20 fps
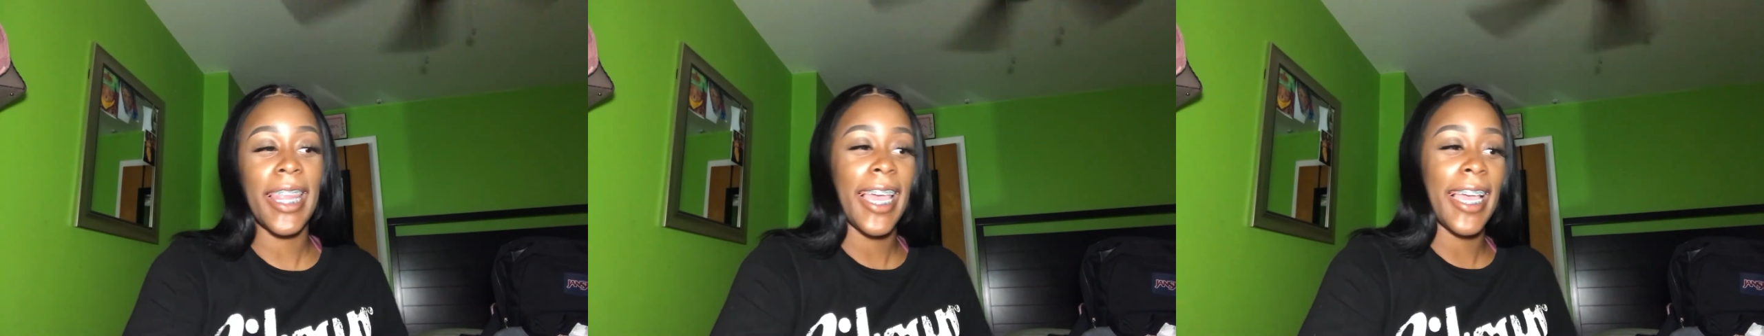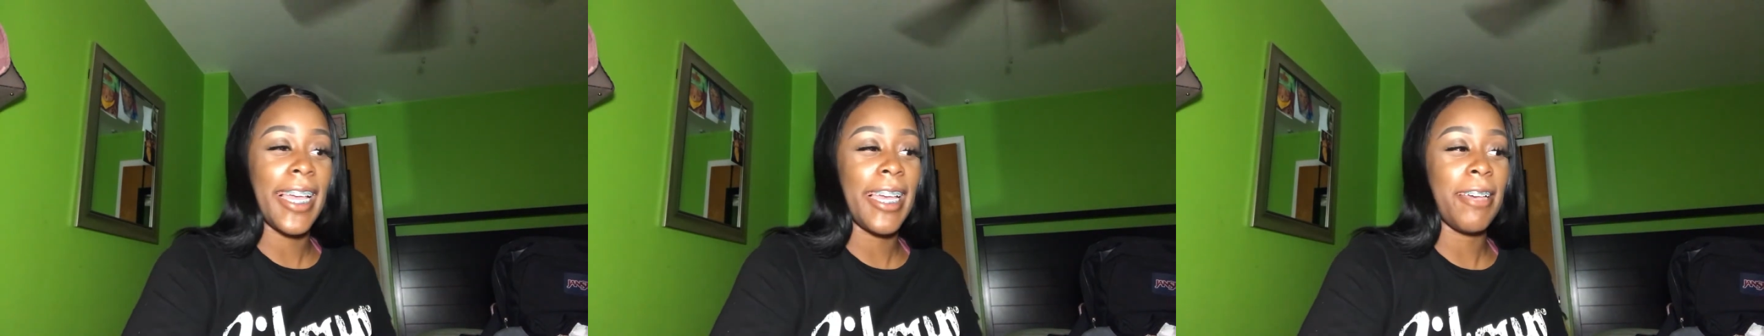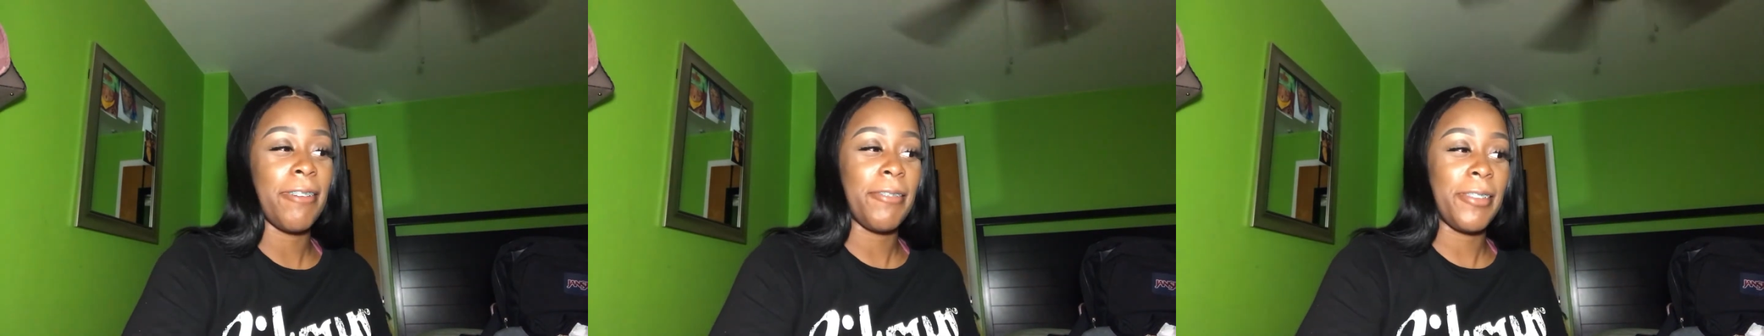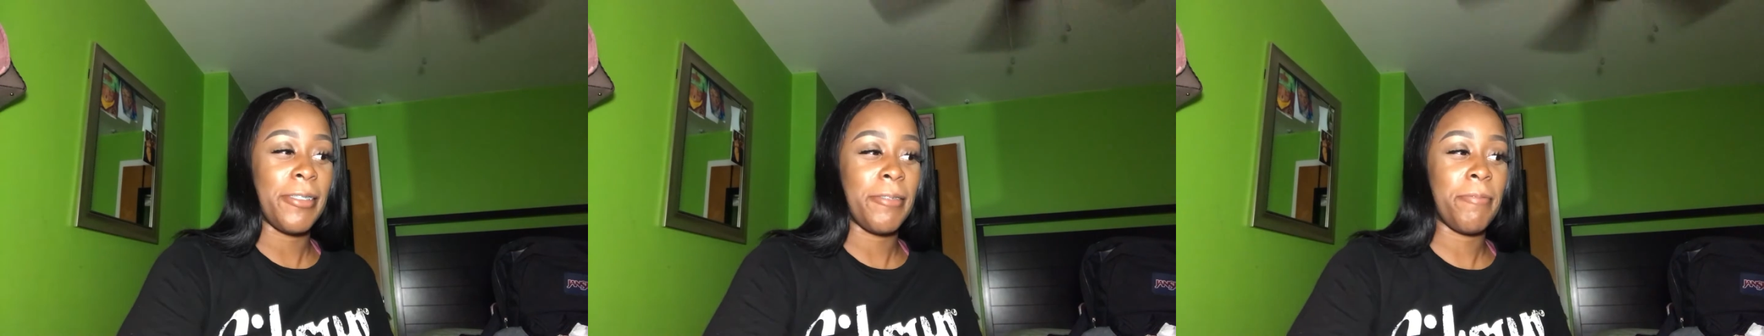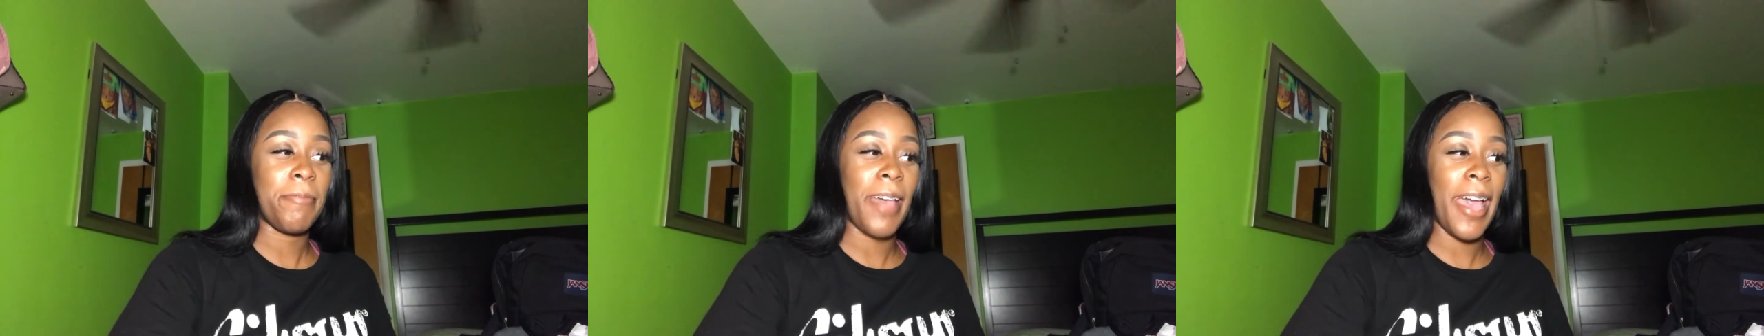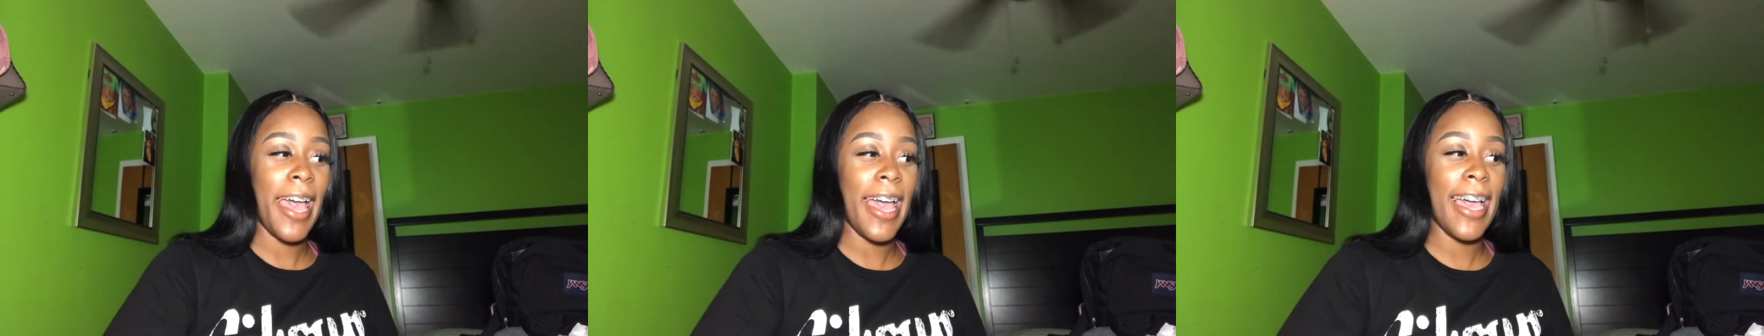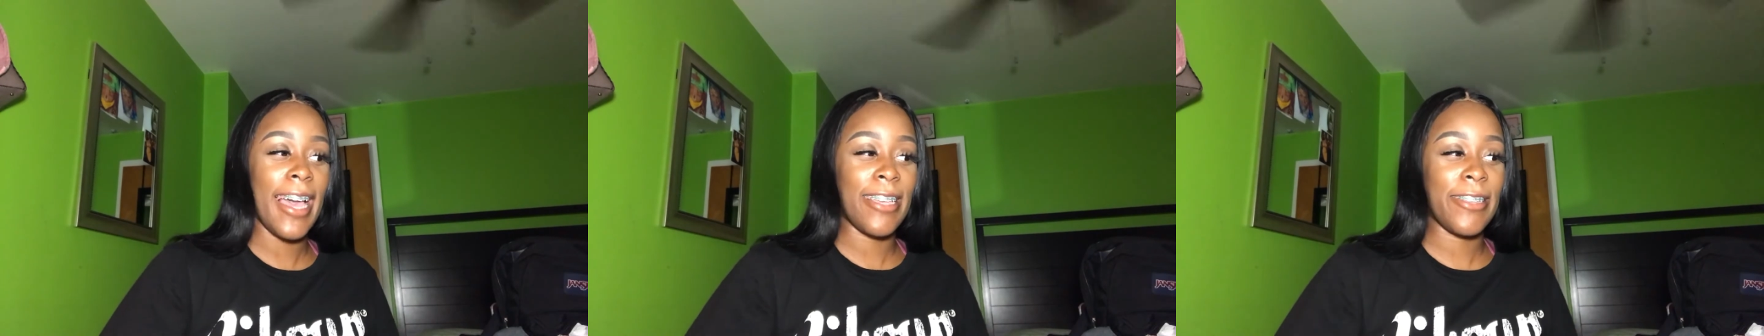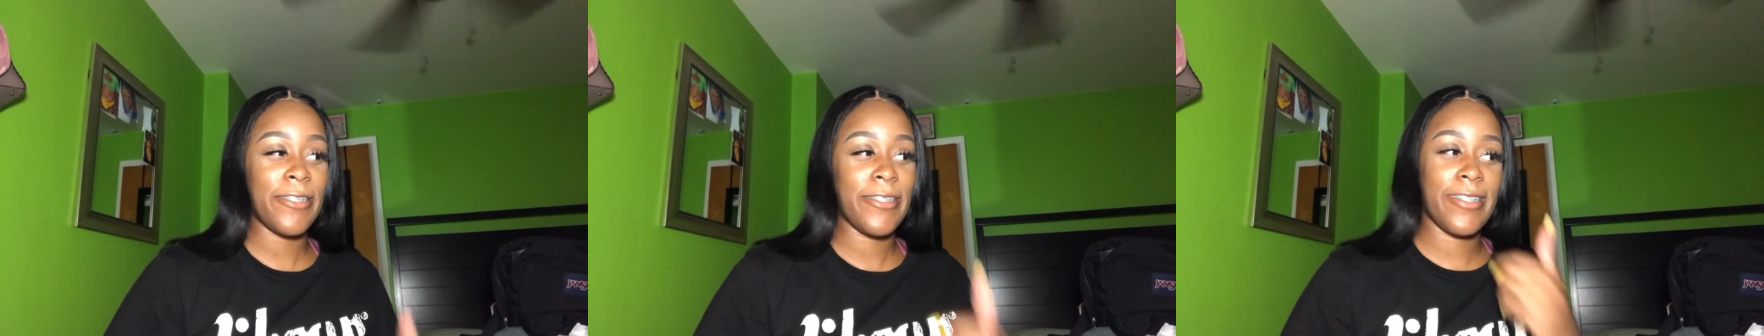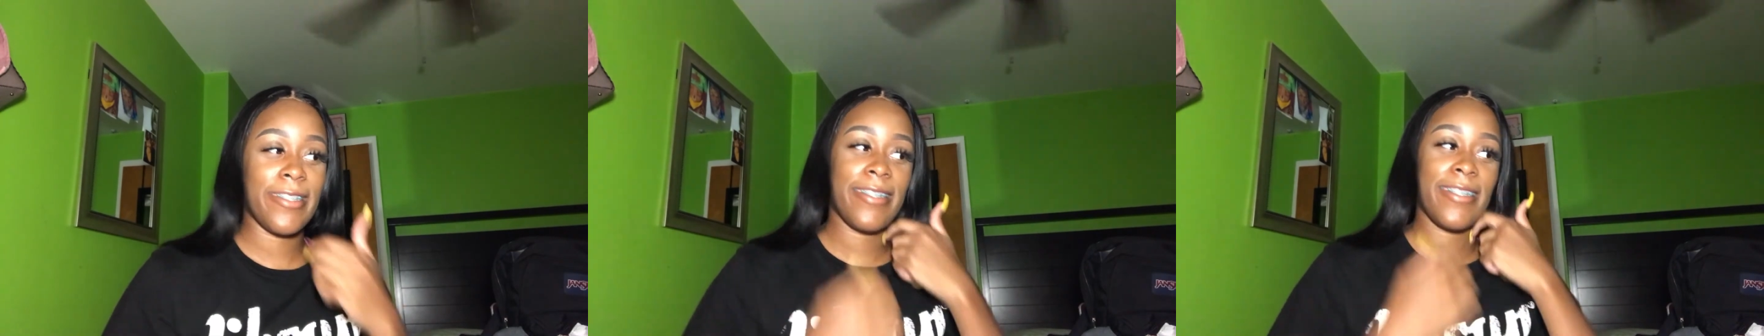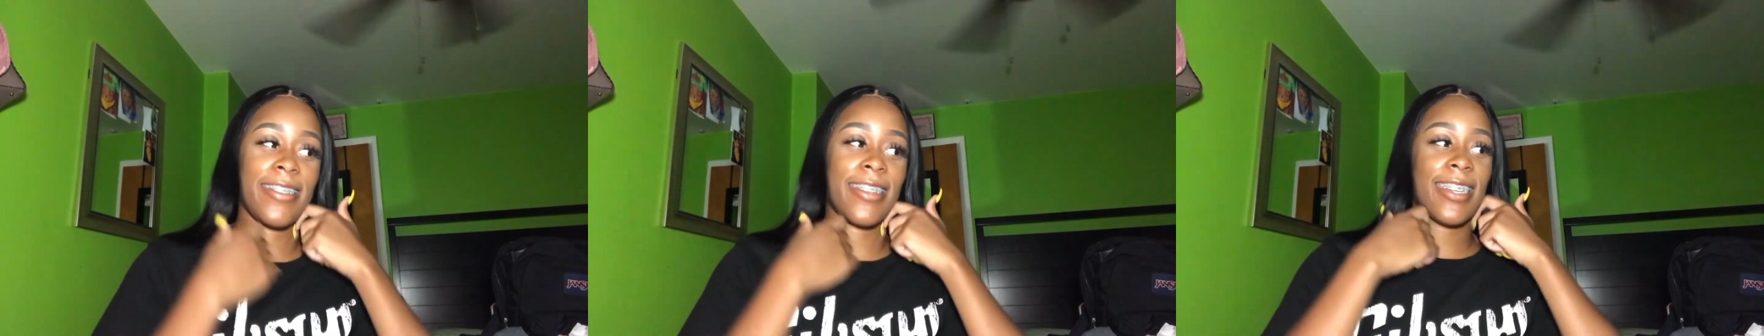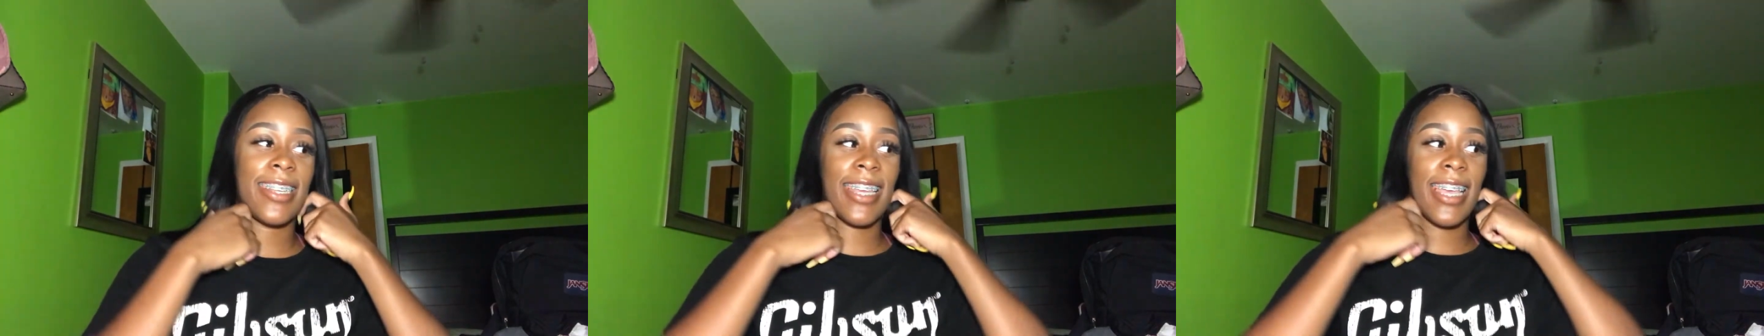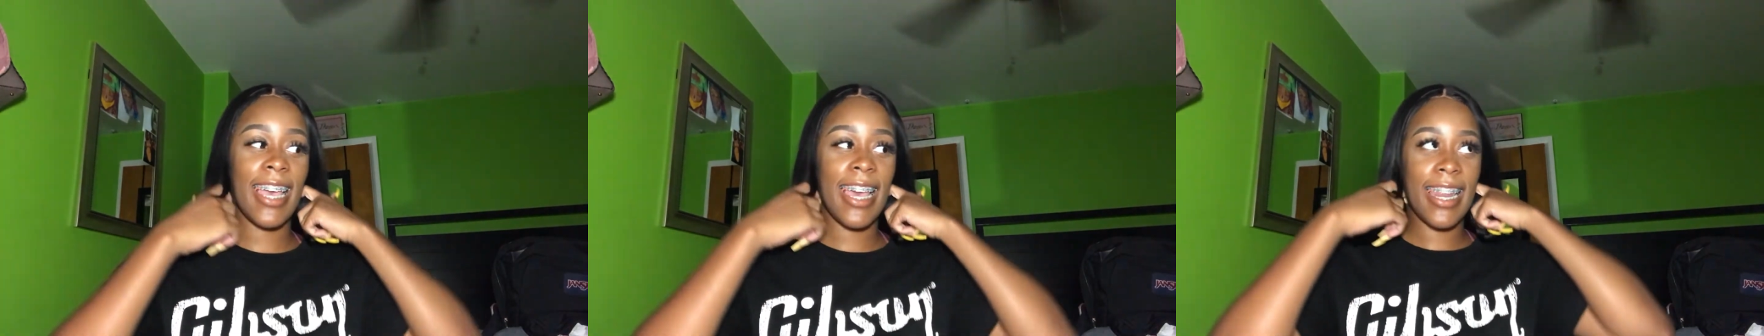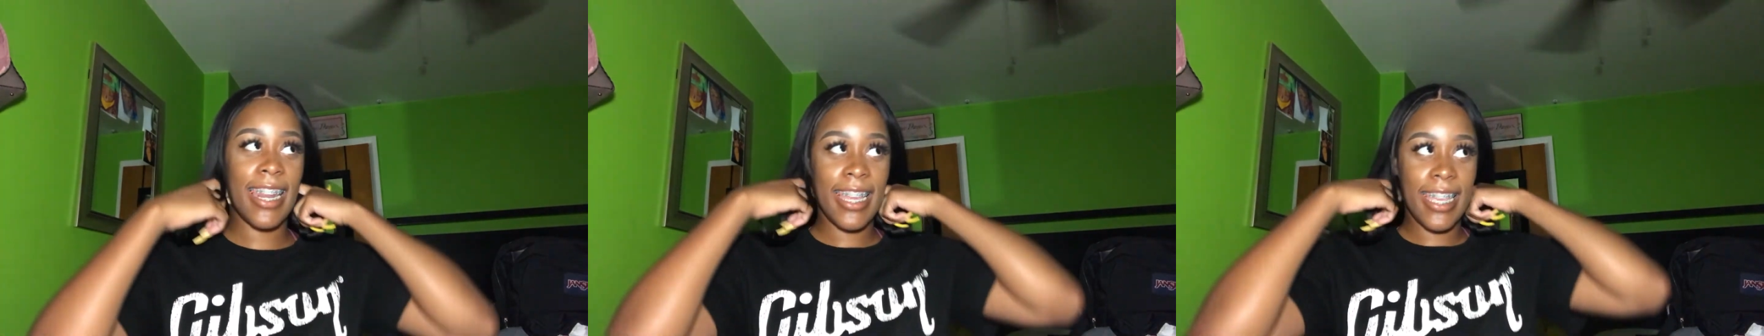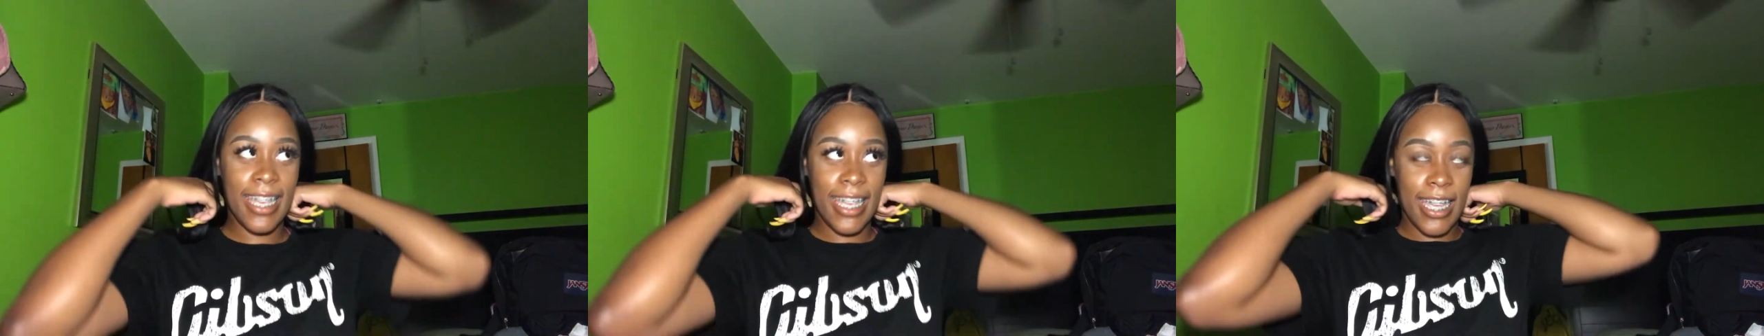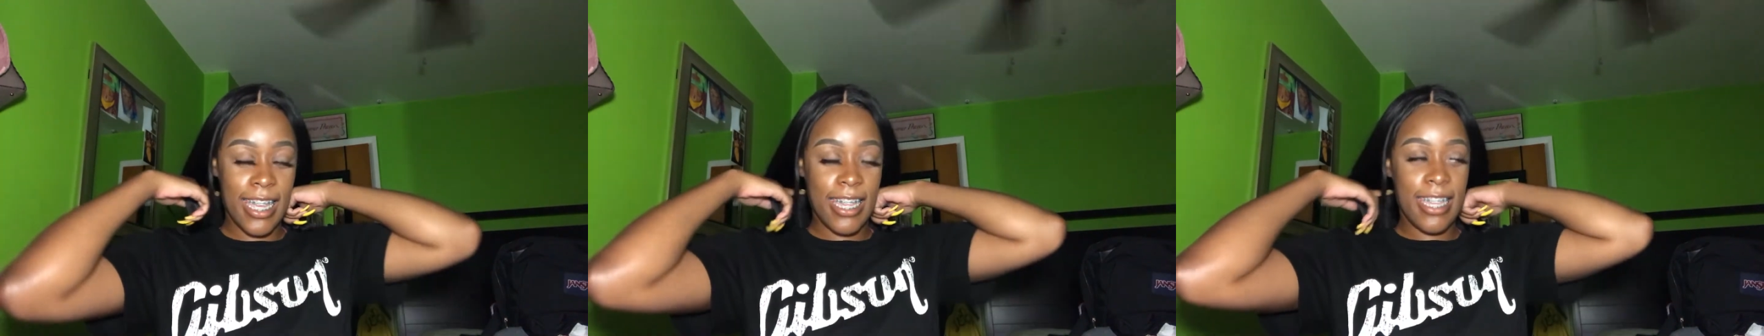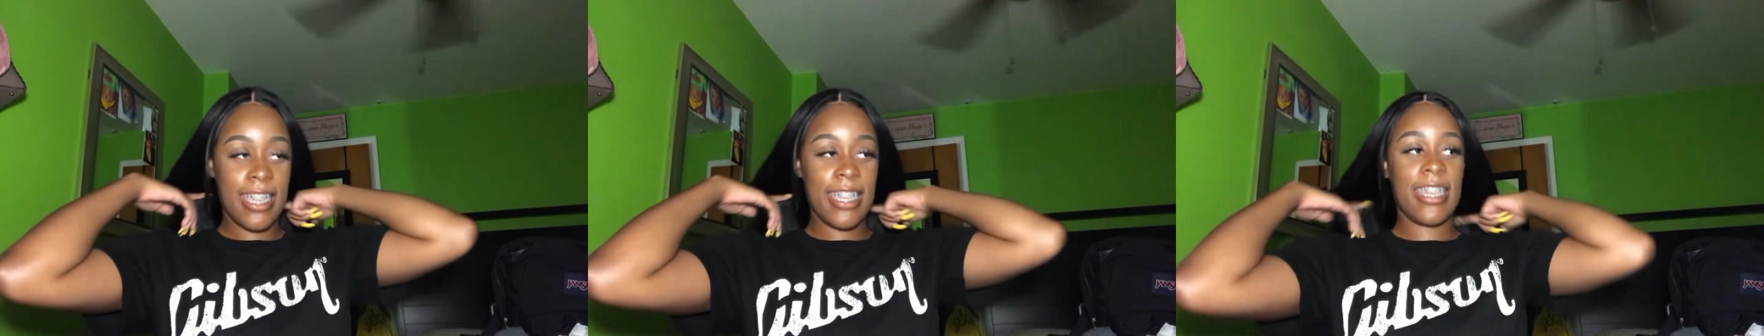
Like, it was mad extra stuff they had to get.